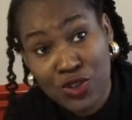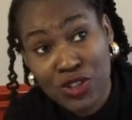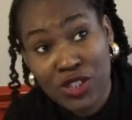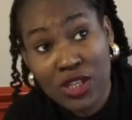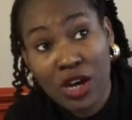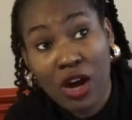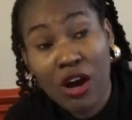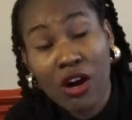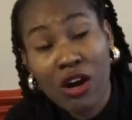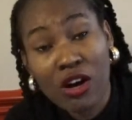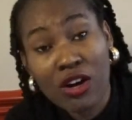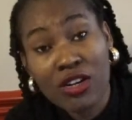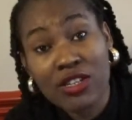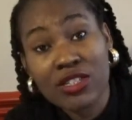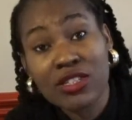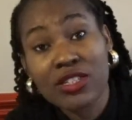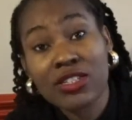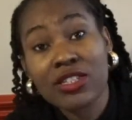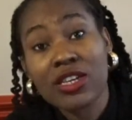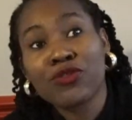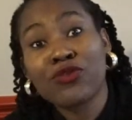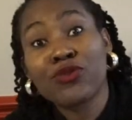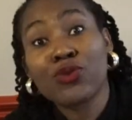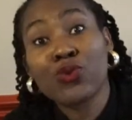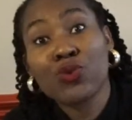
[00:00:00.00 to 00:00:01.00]
aren't
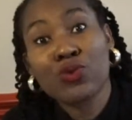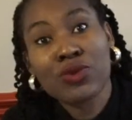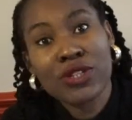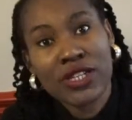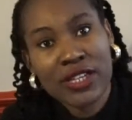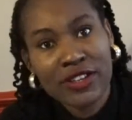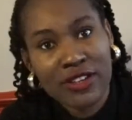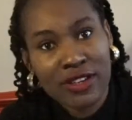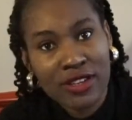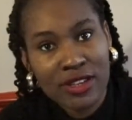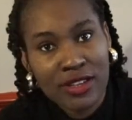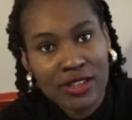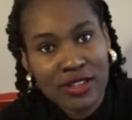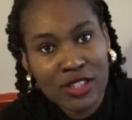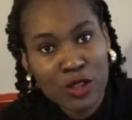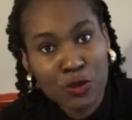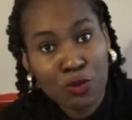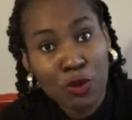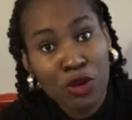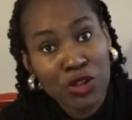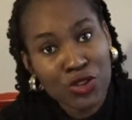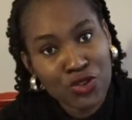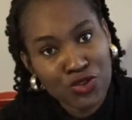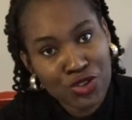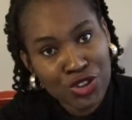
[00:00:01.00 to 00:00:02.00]
fully
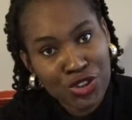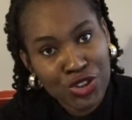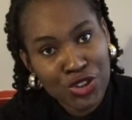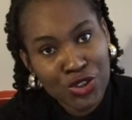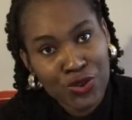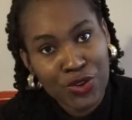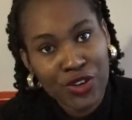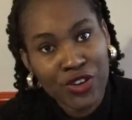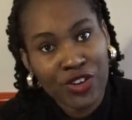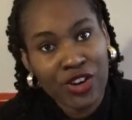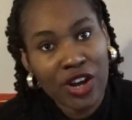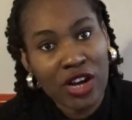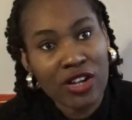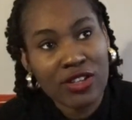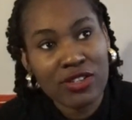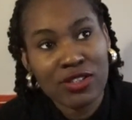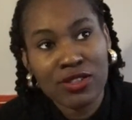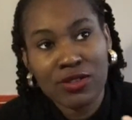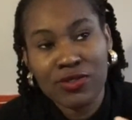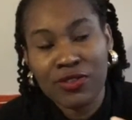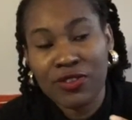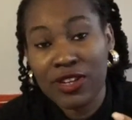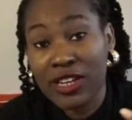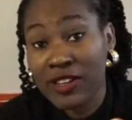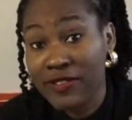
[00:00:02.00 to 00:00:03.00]
sponsoring you in regards
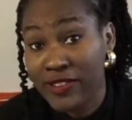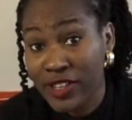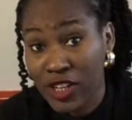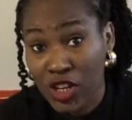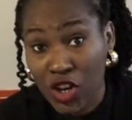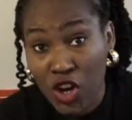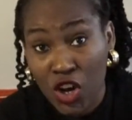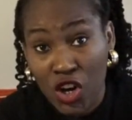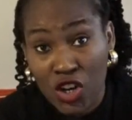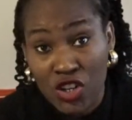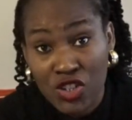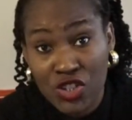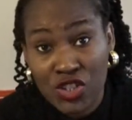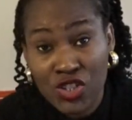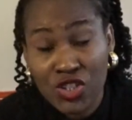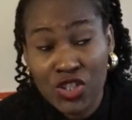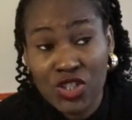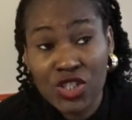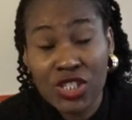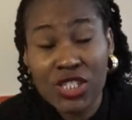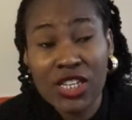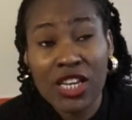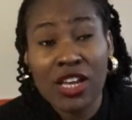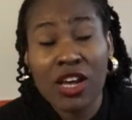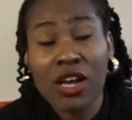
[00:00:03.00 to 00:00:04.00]
to living
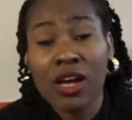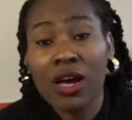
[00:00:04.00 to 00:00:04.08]
costs,